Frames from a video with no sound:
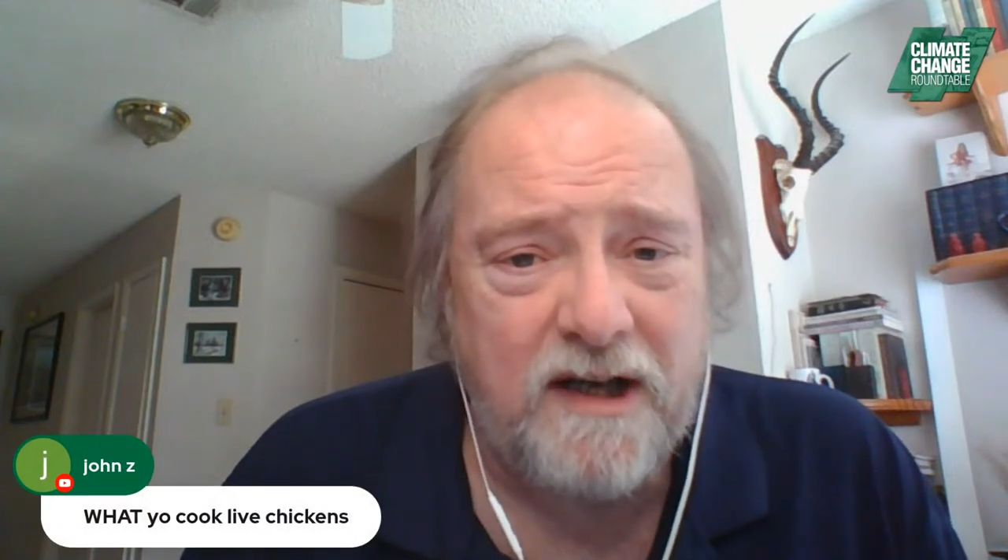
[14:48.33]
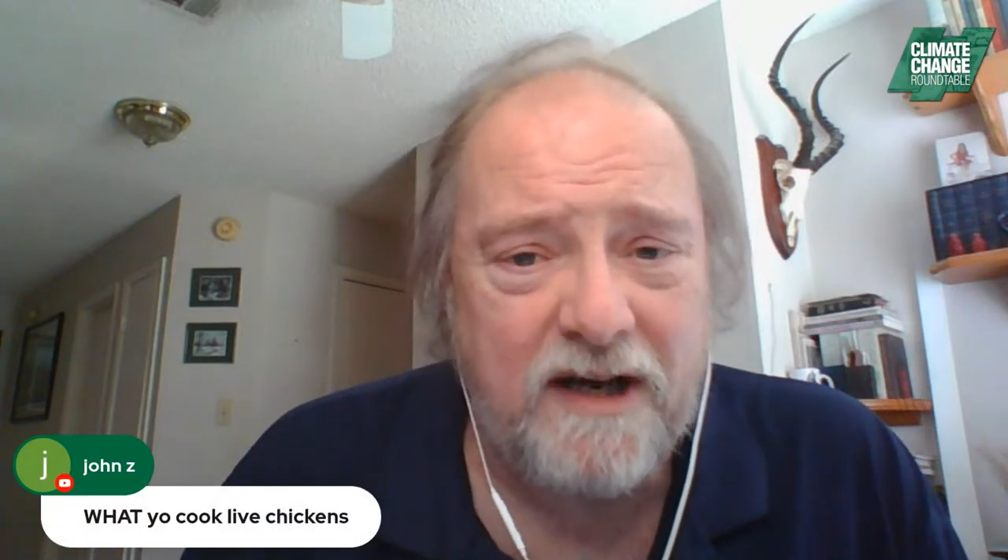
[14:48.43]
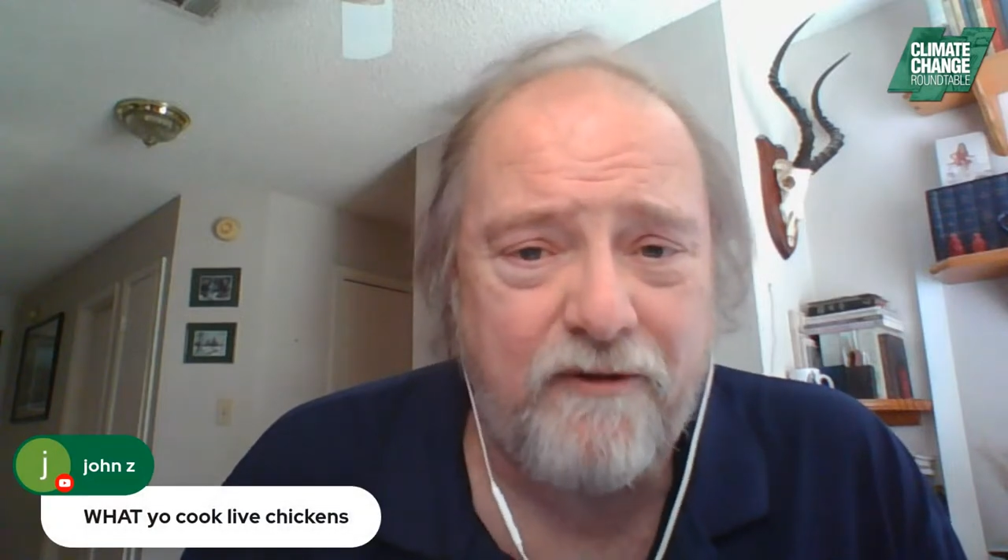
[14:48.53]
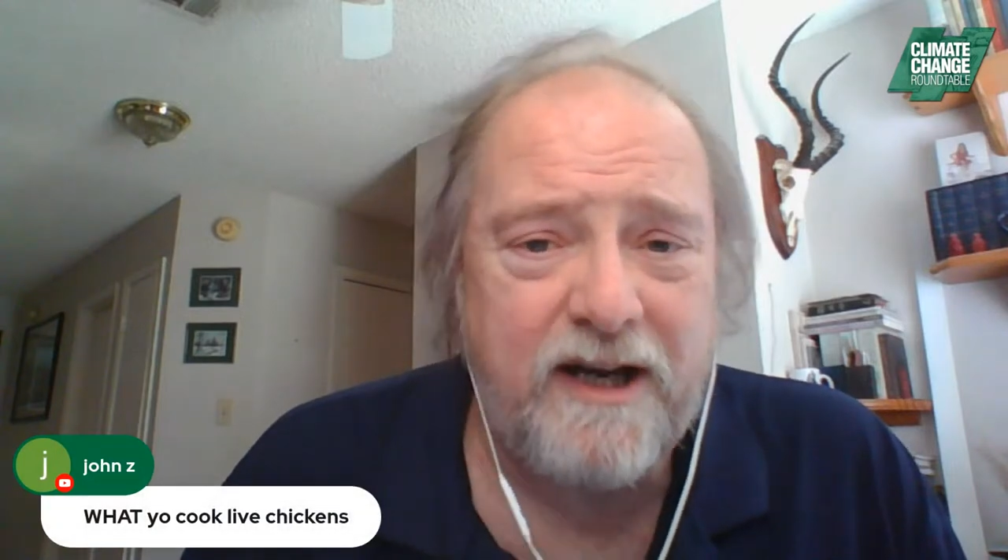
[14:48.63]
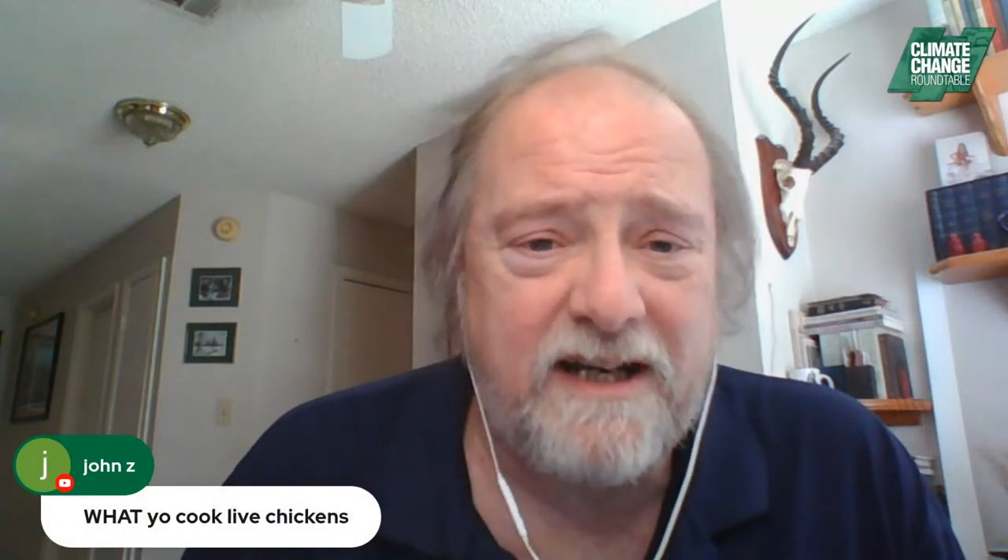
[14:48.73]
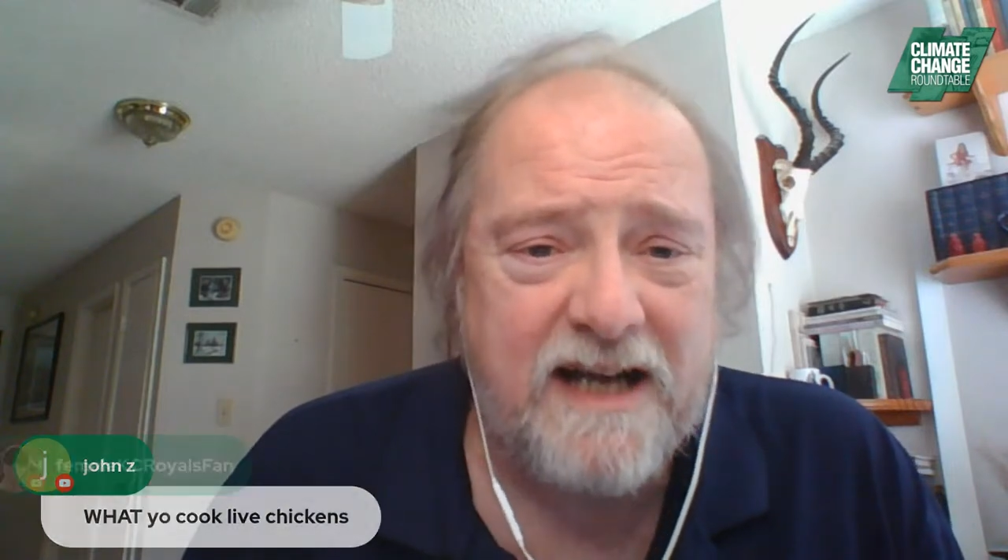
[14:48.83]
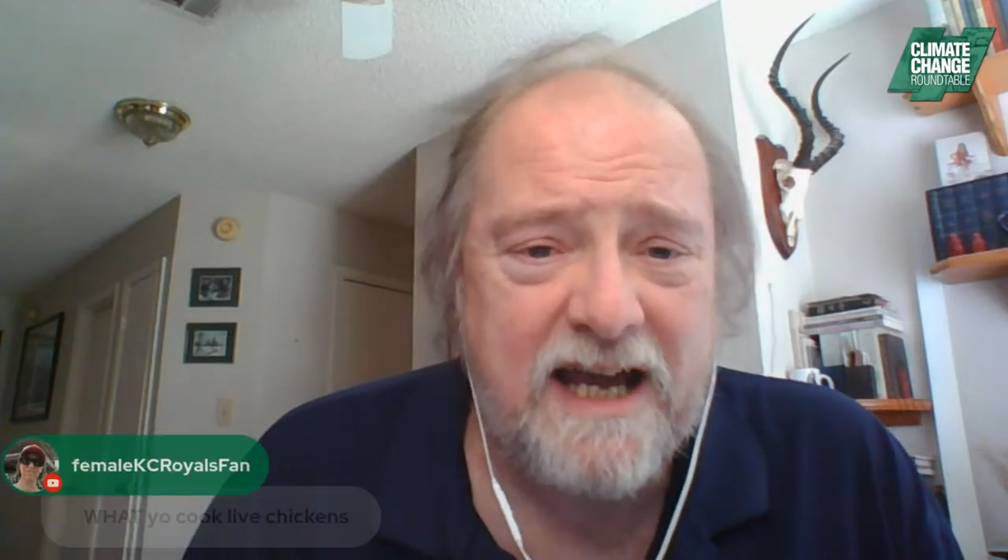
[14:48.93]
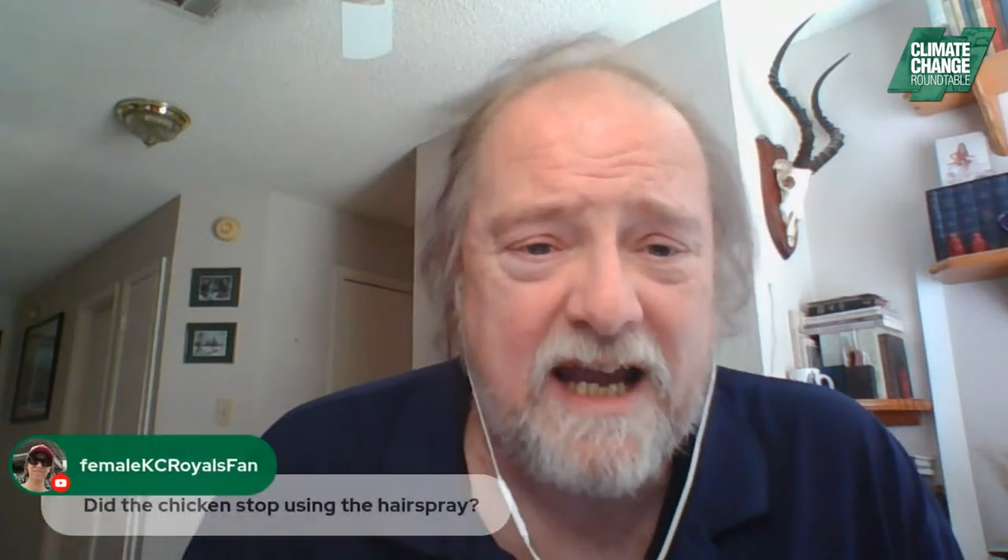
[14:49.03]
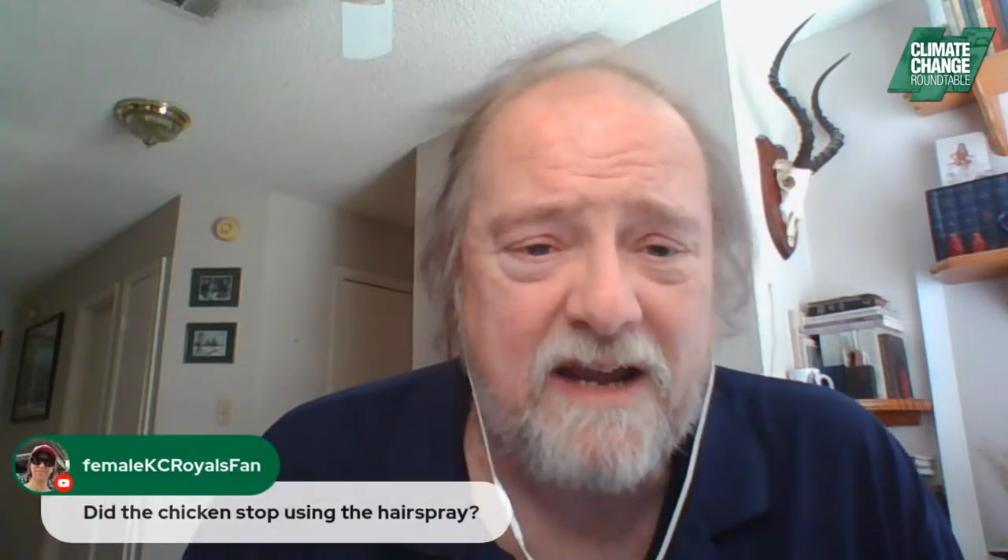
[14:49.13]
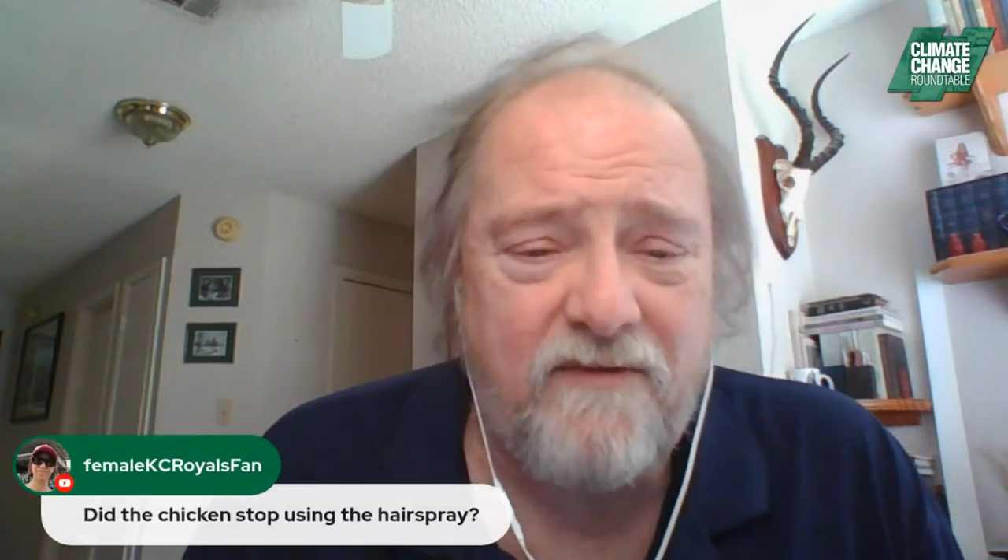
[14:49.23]
every
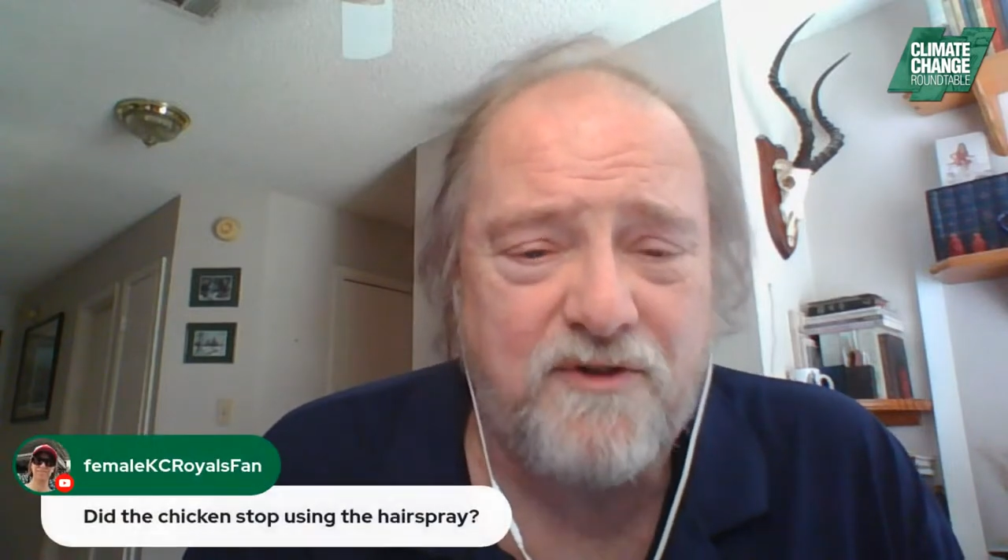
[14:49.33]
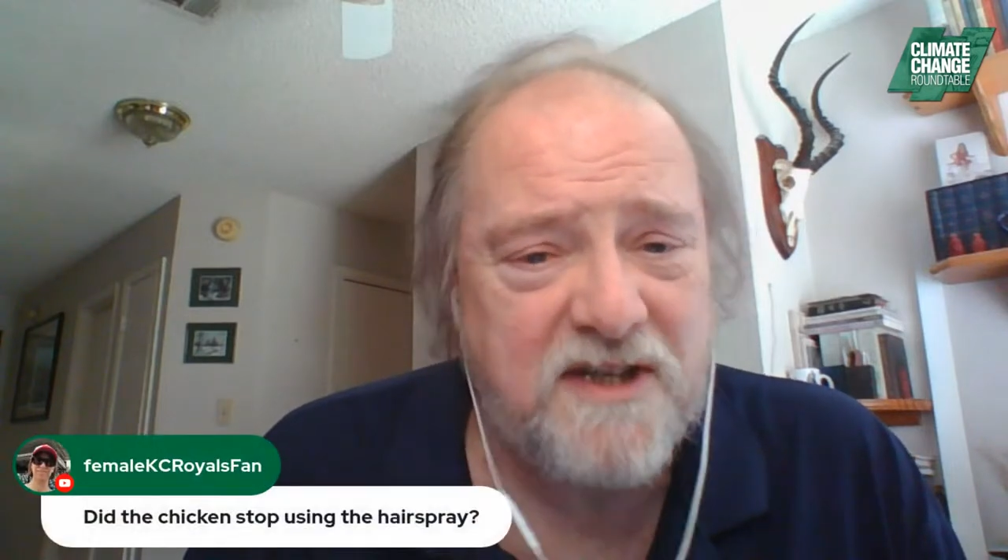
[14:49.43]
day for